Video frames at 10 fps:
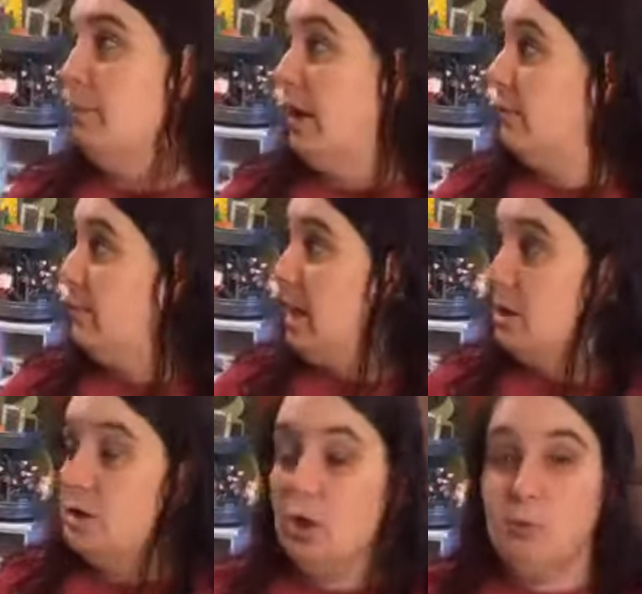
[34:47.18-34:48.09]
I've made
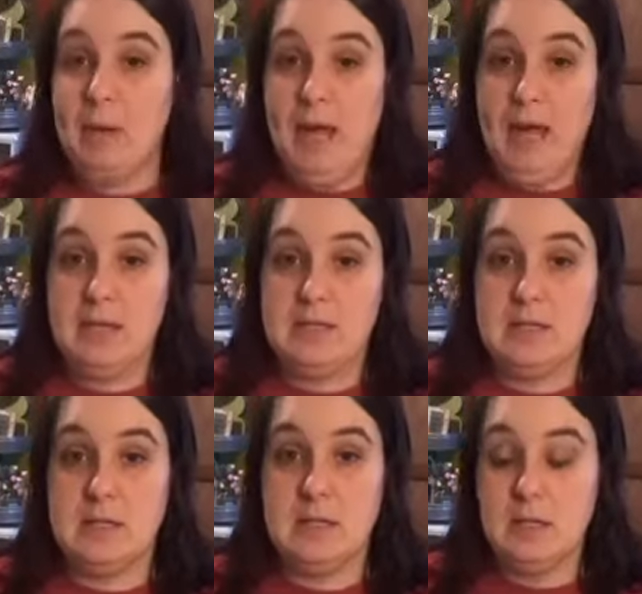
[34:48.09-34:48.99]
tote bags.
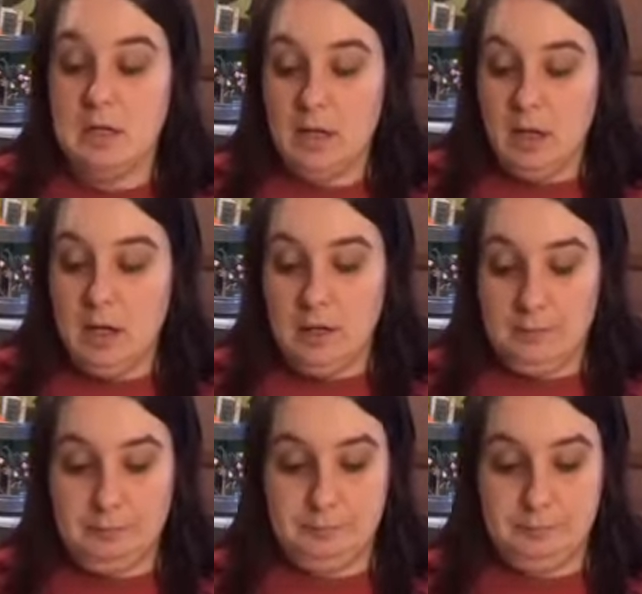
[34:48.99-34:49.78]
I've